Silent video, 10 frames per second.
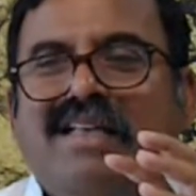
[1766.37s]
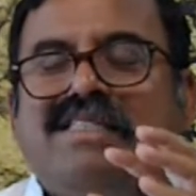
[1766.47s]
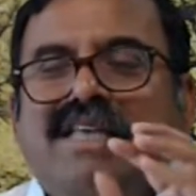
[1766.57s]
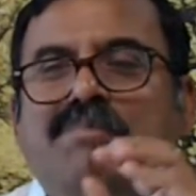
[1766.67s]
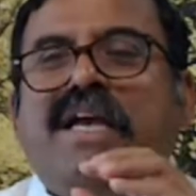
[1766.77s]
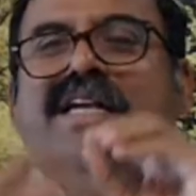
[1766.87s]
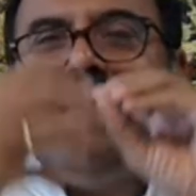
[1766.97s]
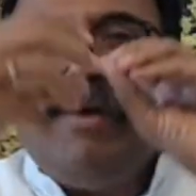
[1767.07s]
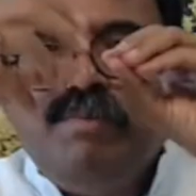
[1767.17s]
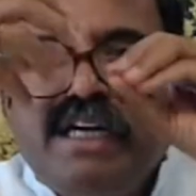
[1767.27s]
Subject
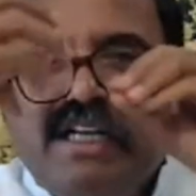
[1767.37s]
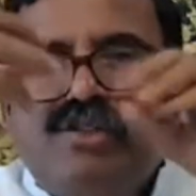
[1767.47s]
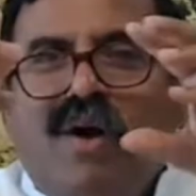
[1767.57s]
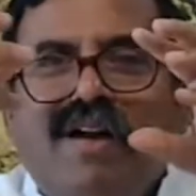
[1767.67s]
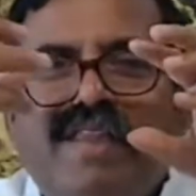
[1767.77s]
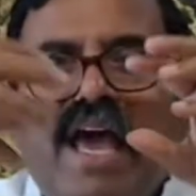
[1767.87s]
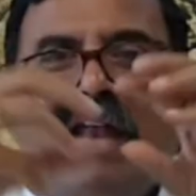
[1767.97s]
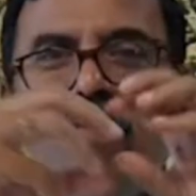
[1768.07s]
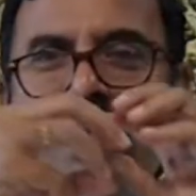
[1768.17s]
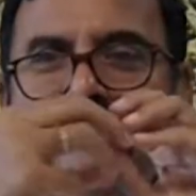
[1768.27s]
and object is not
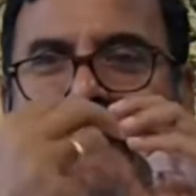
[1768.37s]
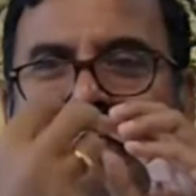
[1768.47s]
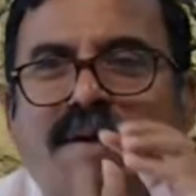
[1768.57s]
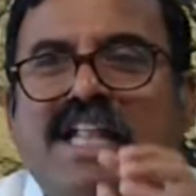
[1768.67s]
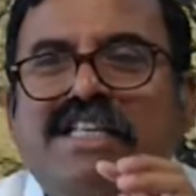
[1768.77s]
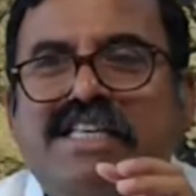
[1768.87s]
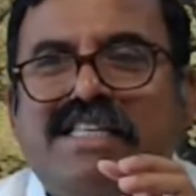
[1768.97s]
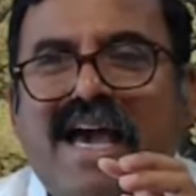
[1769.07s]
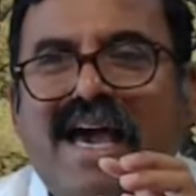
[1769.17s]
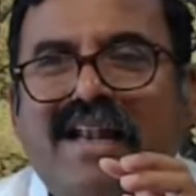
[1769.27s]
there, only experience is
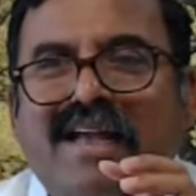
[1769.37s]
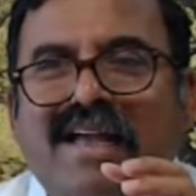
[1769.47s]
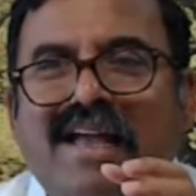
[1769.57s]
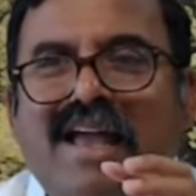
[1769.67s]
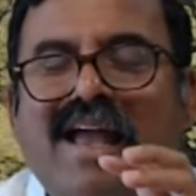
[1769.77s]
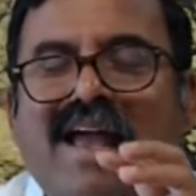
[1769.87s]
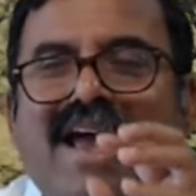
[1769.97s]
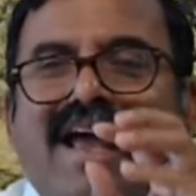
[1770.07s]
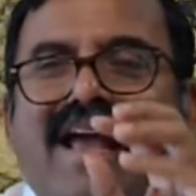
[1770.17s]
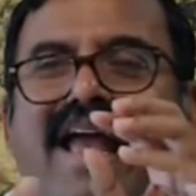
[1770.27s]
there.
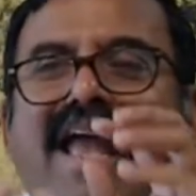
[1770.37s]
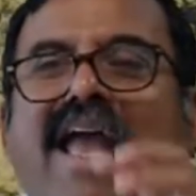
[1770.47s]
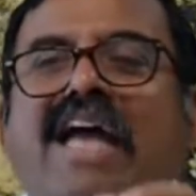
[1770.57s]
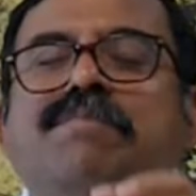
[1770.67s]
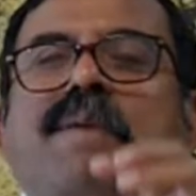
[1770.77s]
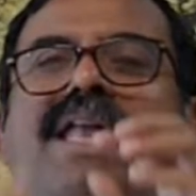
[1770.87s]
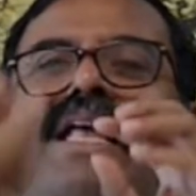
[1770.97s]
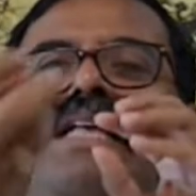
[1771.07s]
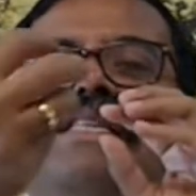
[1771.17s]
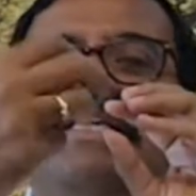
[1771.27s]

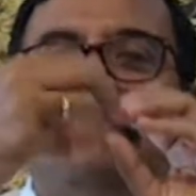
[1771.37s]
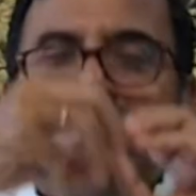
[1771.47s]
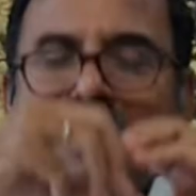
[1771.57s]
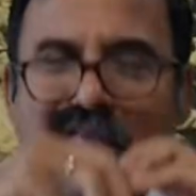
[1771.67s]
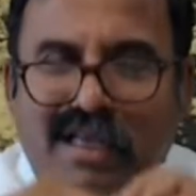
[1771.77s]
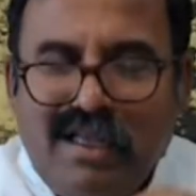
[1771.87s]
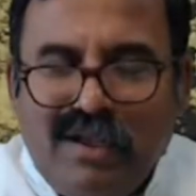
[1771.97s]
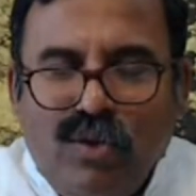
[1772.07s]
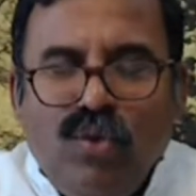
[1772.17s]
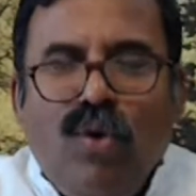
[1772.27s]
Experience is
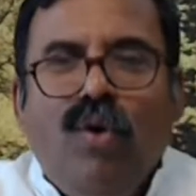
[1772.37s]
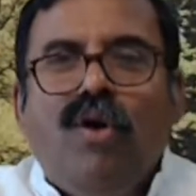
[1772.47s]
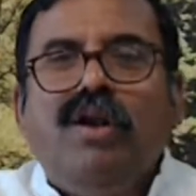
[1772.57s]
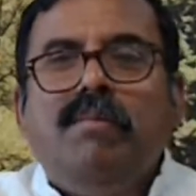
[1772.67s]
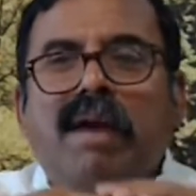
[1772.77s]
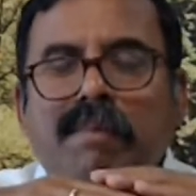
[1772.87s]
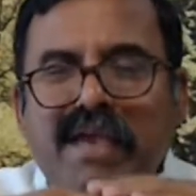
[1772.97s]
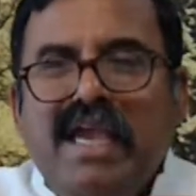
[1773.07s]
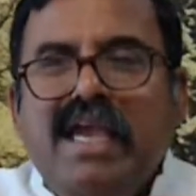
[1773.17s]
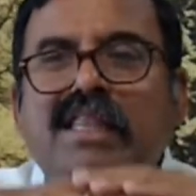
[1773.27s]
known by
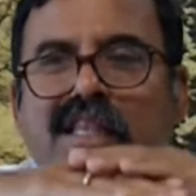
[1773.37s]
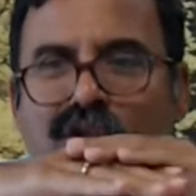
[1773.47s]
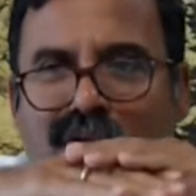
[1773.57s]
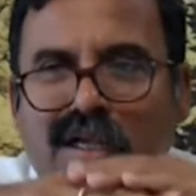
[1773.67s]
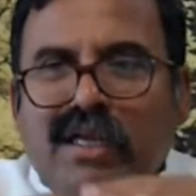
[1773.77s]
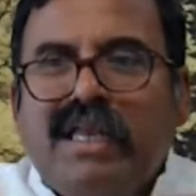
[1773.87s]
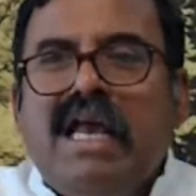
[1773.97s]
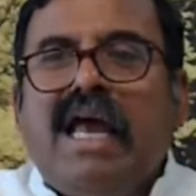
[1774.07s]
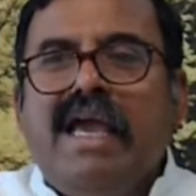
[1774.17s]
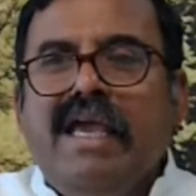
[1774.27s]
me, the
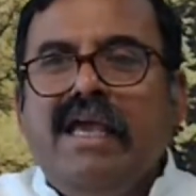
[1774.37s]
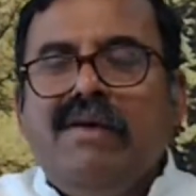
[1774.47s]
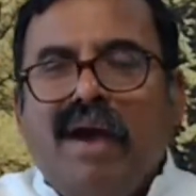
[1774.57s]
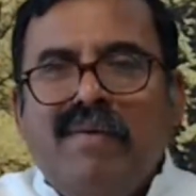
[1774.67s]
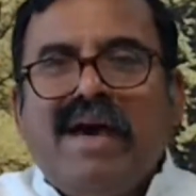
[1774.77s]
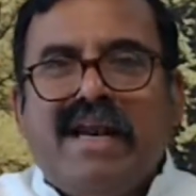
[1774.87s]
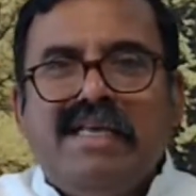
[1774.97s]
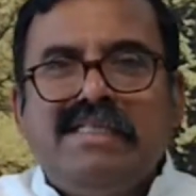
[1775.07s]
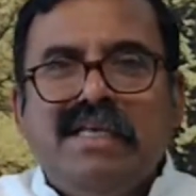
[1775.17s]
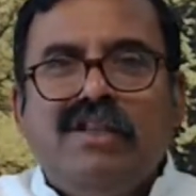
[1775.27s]
real I,
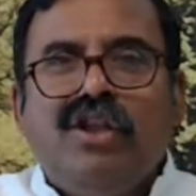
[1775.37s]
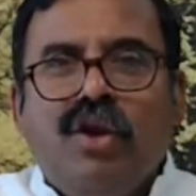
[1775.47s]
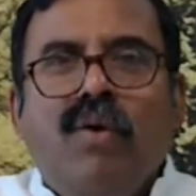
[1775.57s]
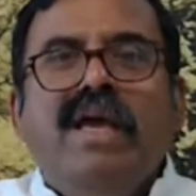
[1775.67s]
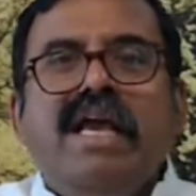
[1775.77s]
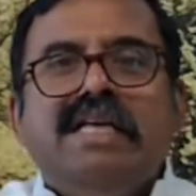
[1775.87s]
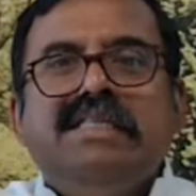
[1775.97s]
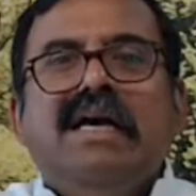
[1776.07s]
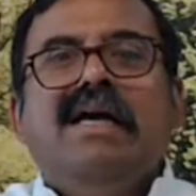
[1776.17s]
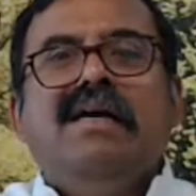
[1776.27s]
awareness. The knowing is
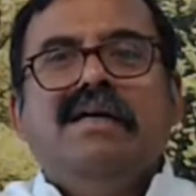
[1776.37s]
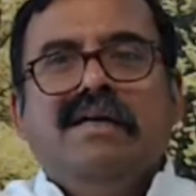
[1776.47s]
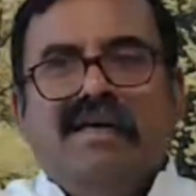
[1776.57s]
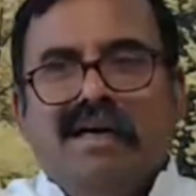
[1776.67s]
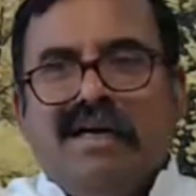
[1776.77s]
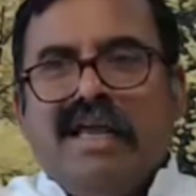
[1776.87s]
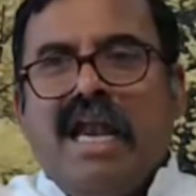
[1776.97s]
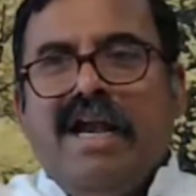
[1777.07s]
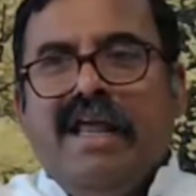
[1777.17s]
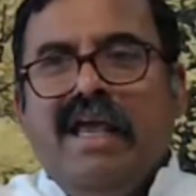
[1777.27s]
the
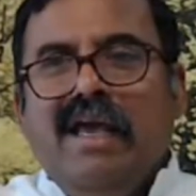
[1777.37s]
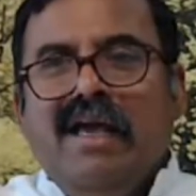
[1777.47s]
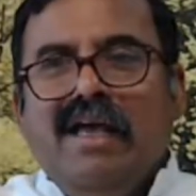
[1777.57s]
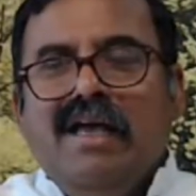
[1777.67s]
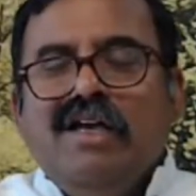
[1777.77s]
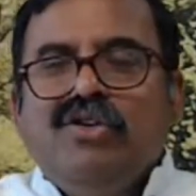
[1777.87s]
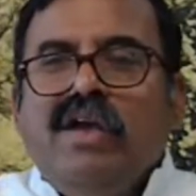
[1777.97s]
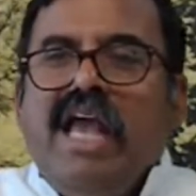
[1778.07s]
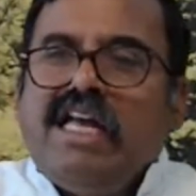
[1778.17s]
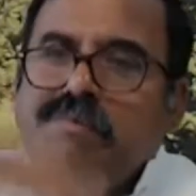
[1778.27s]
reality. So
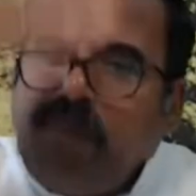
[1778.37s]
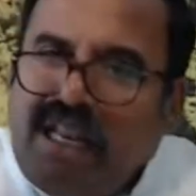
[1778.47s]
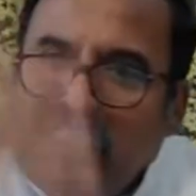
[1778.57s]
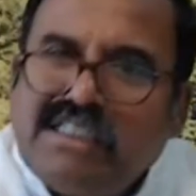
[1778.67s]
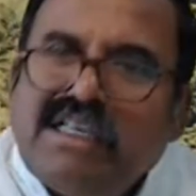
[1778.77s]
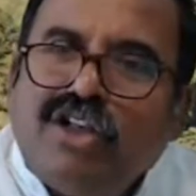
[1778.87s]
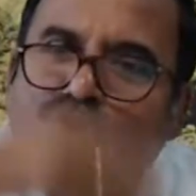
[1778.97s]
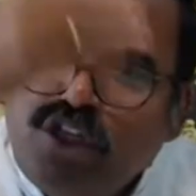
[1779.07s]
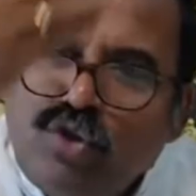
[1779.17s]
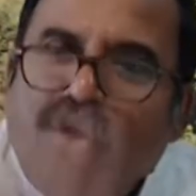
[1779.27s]
experience
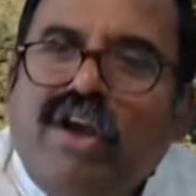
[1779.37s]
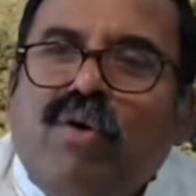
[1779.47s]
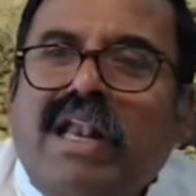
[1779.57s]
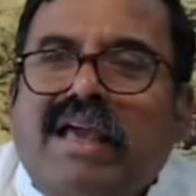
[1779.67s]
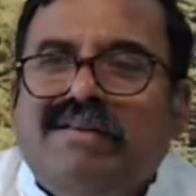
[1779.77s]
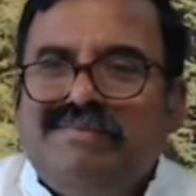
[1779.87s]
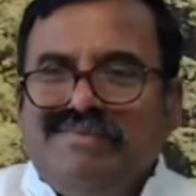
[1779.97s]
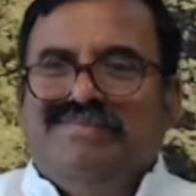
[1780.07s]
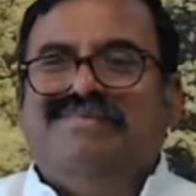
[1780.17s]
also is knowing only.